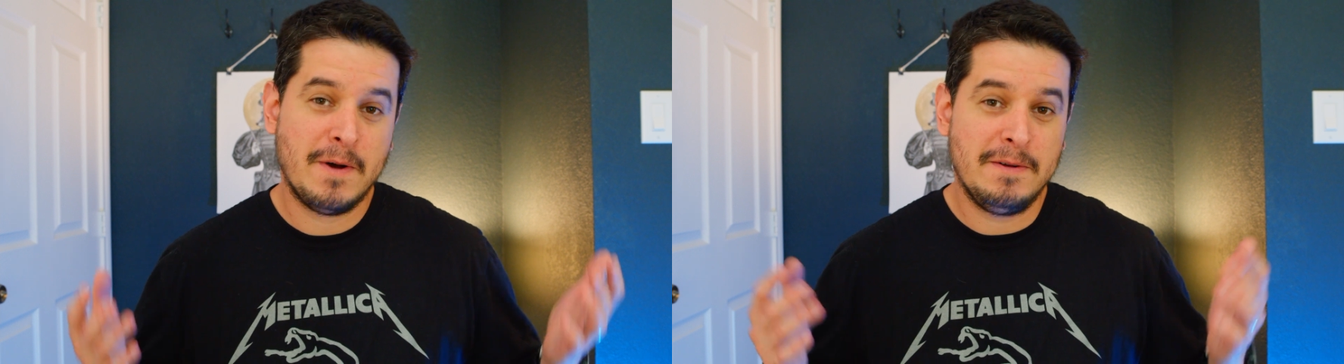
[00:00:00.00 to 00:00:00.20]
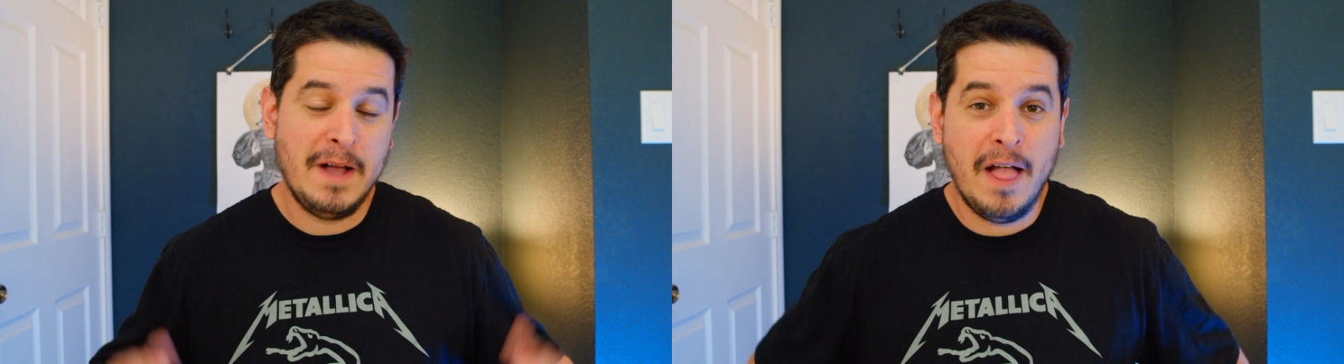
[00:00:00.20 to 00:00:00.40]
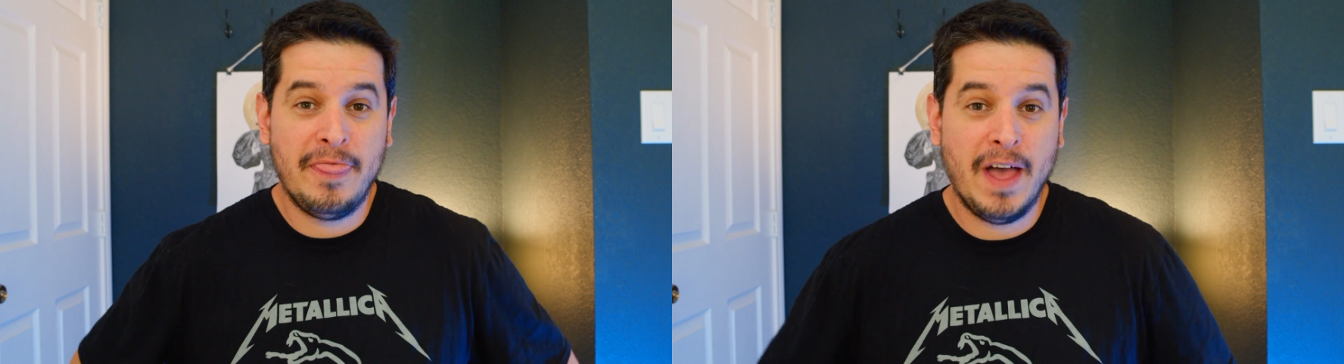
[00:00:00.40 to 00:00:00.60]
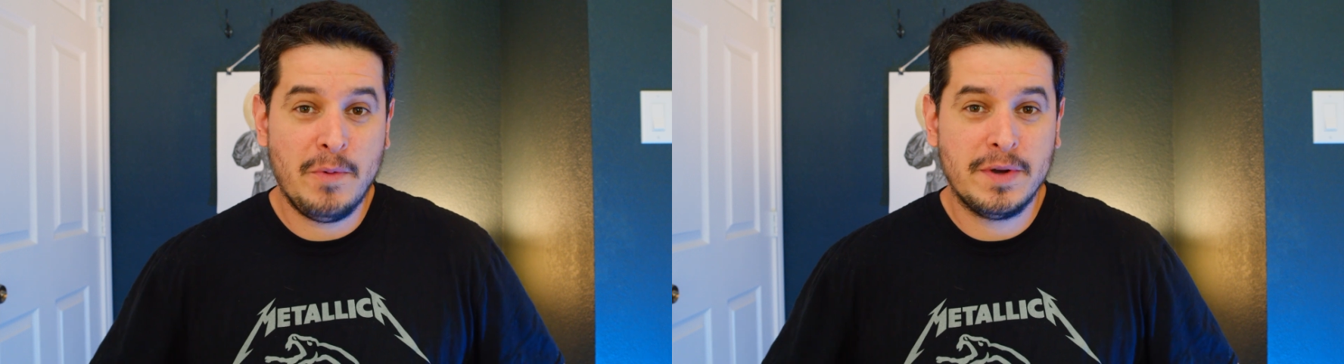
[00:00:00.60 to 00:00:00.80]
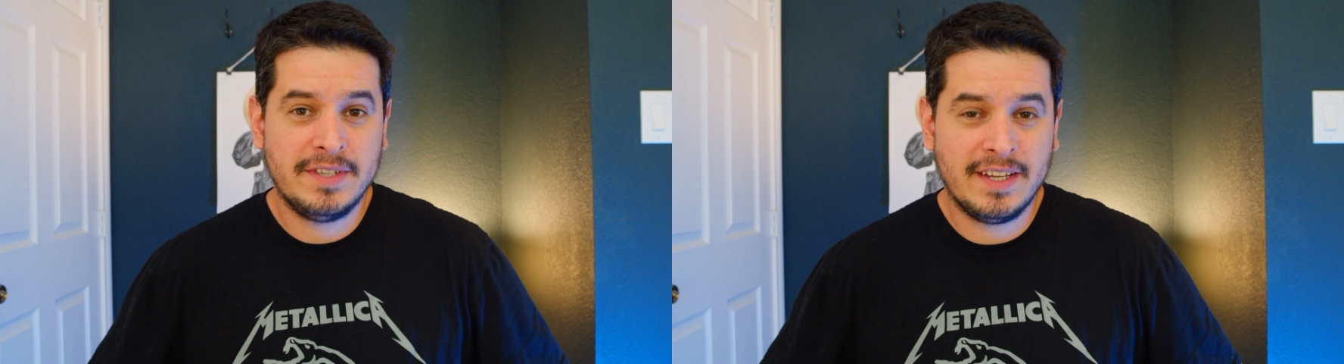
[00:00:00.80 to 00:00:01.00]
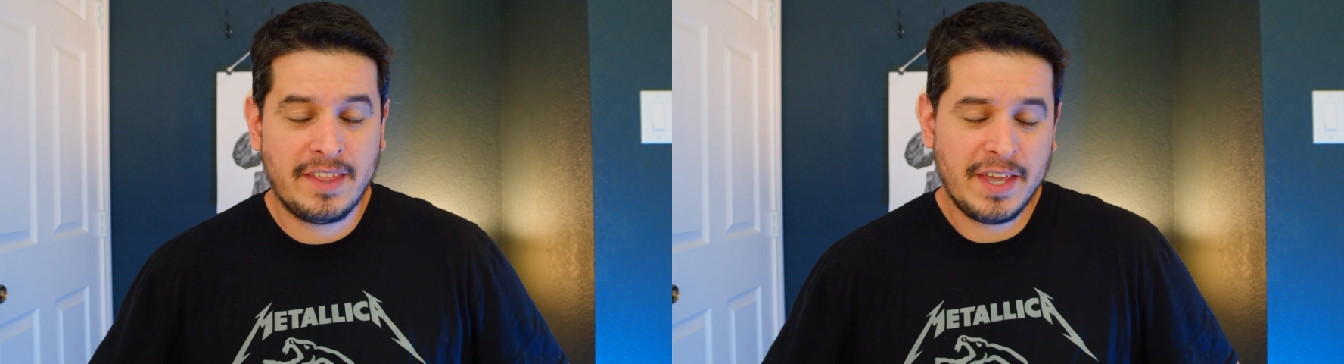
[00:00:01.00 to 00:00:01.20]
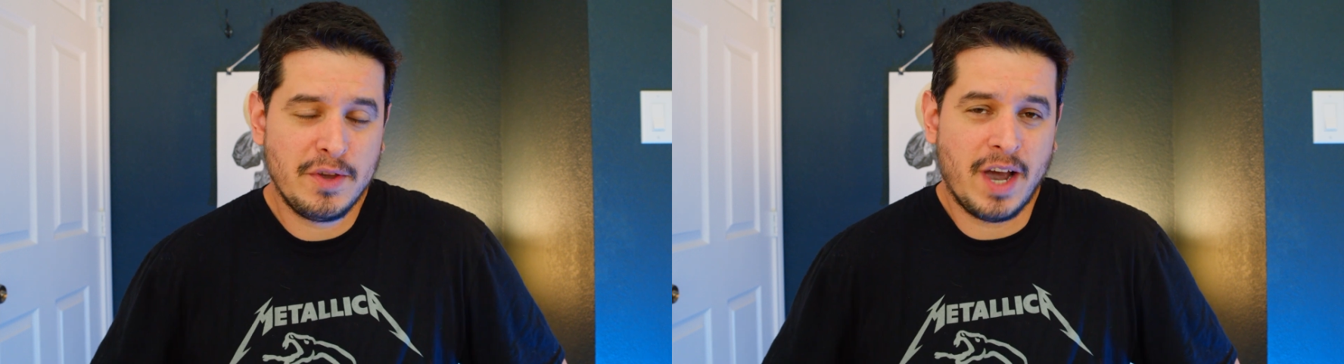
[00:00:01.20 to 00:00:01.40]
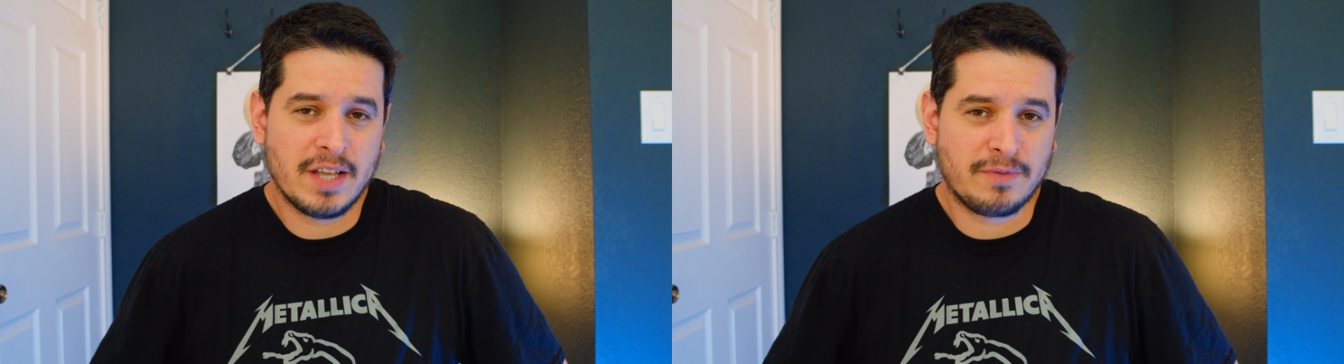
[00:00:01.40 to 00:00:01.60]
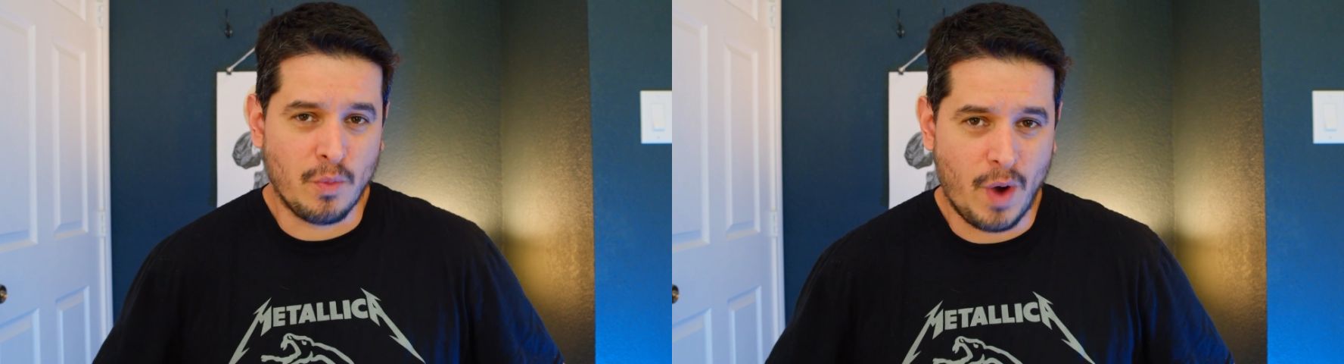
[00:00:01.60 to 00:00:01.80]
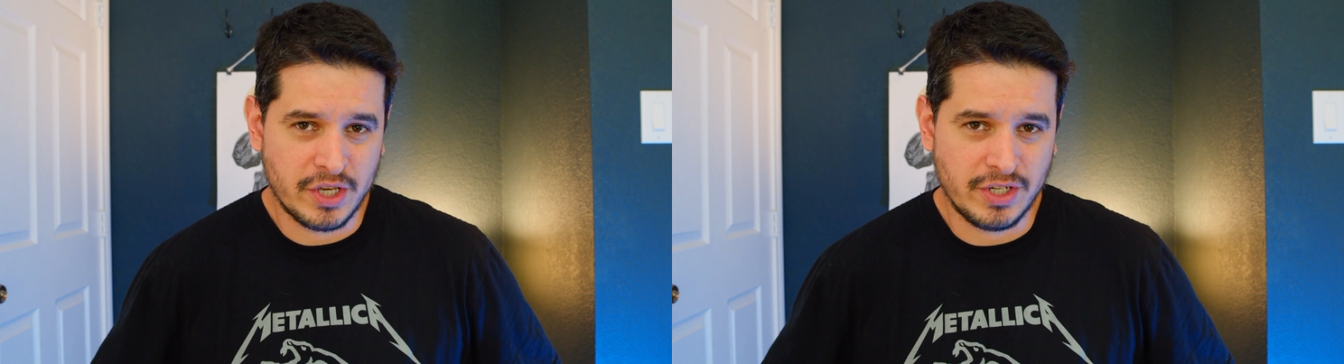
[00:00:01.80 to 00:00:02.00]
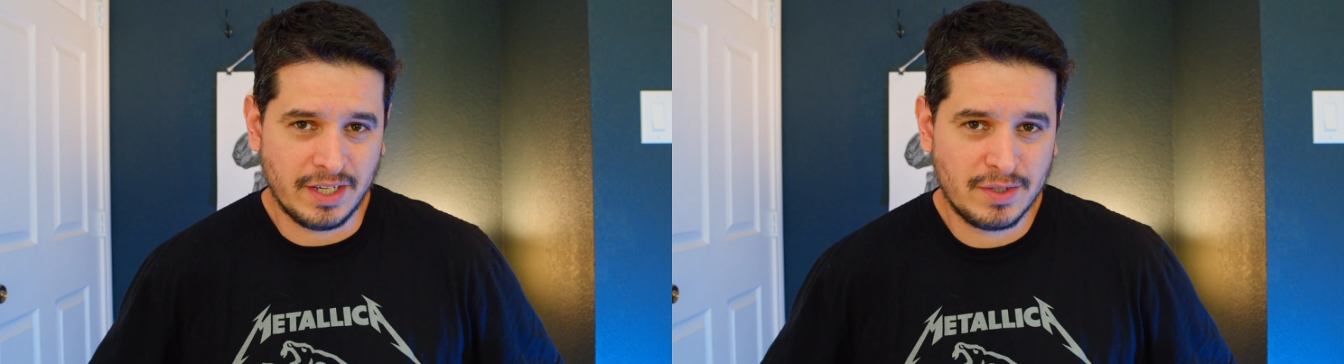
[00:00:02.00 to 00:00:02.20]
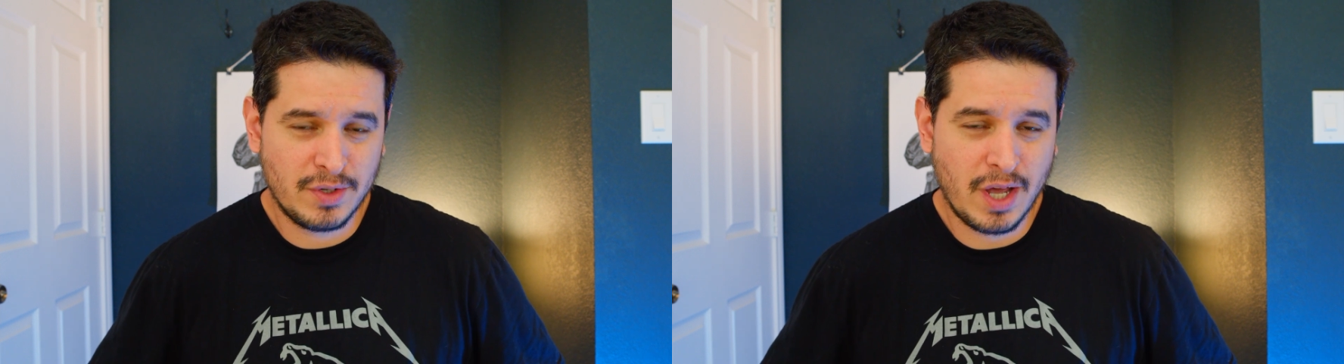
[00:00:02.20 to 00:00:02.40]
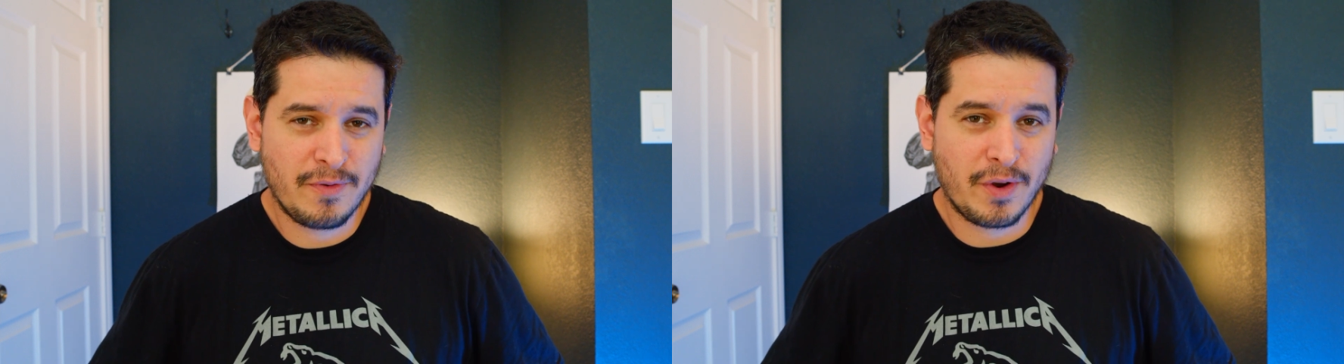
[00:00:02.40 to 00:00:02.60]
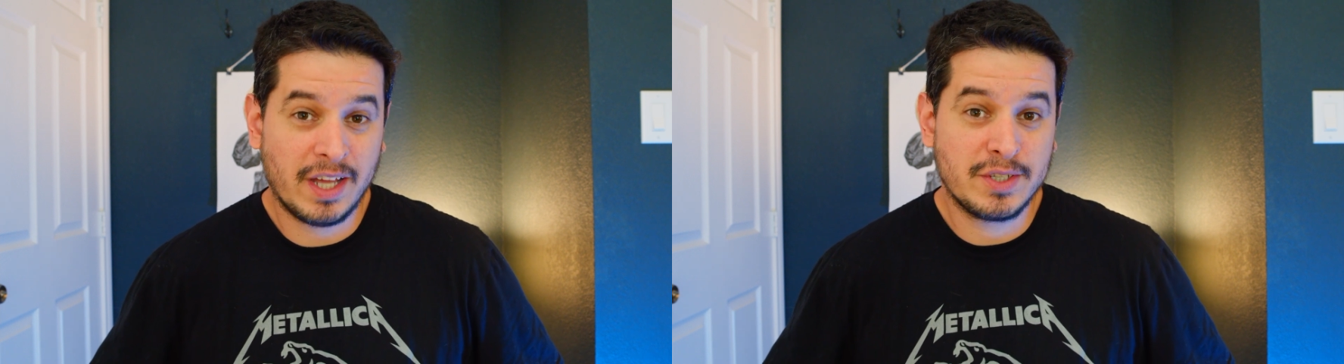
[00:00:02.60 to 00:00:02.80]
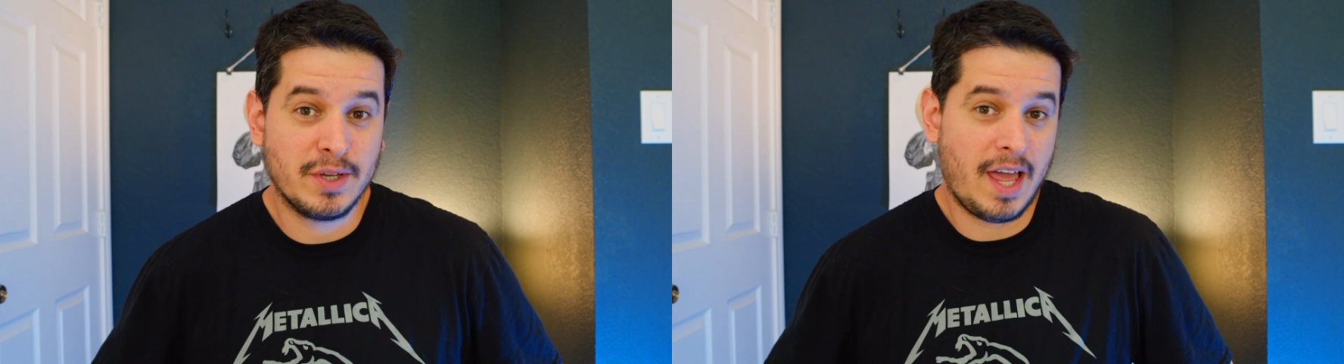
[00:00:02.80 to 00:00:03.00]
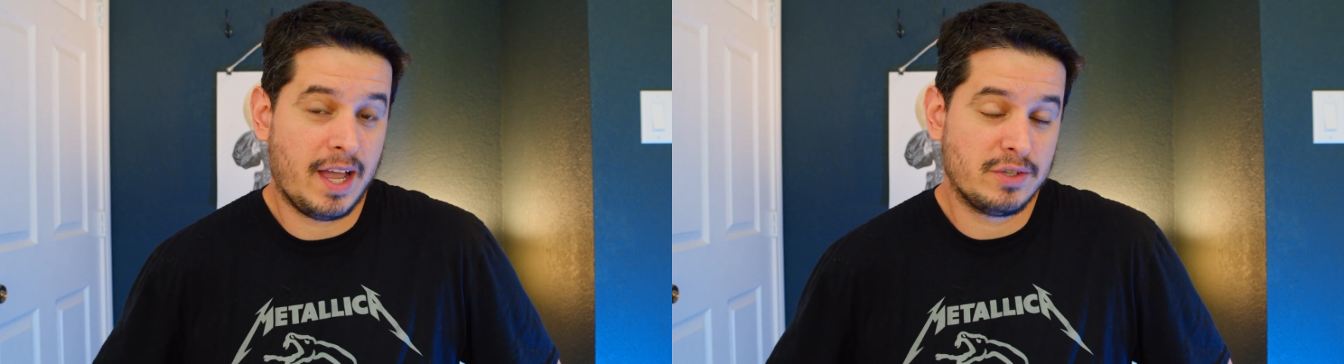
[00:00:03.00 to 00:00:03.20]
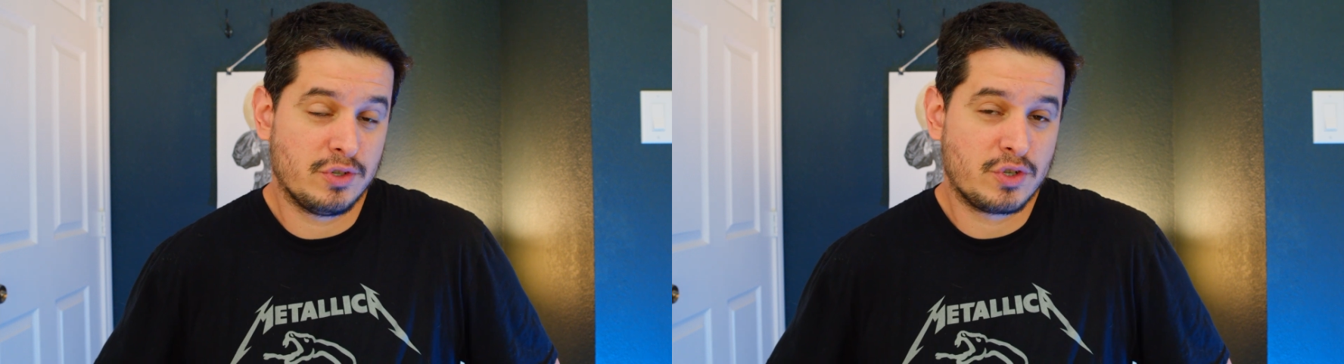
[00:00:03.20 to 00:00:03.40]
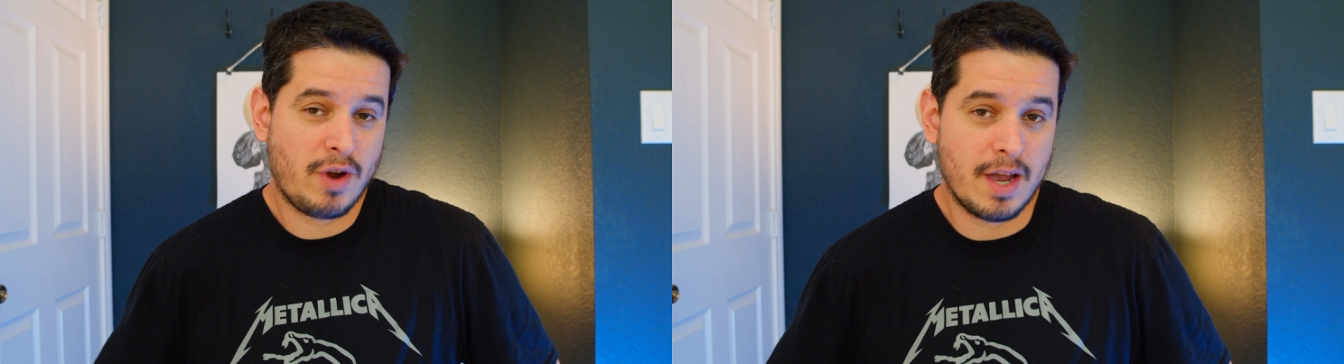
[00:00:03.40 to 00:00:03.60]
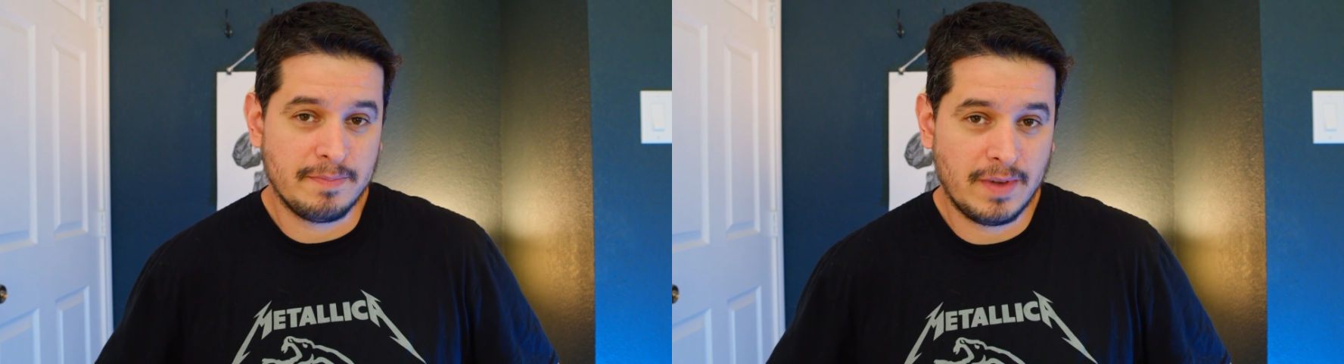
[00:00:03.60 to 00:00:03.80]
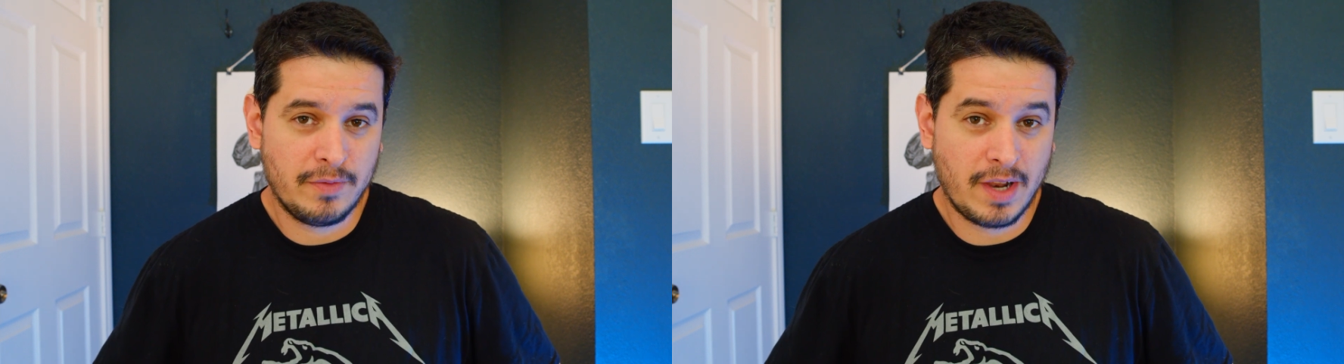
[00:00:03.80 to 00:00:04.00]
Well, that was it. Thank you guys for watching. Do not forget to like and subscribe.